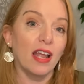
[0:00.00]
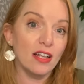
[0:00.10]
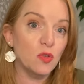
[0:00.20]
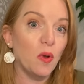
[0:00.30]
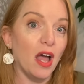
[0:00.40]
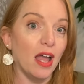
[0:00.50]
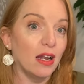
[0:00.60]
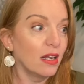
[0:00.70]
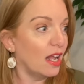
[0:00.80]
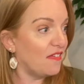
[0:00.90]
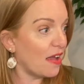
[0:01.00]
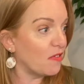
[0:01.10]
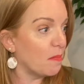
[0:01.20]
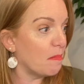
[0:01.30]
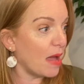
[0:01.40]
Guess what? If you have
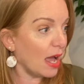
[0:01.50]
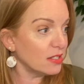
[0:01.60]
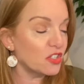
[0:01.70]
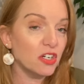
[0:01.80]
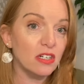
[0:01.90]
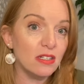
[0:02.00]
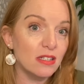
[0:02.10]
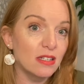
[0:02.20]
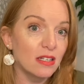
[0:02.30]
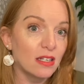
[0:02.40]
a master's,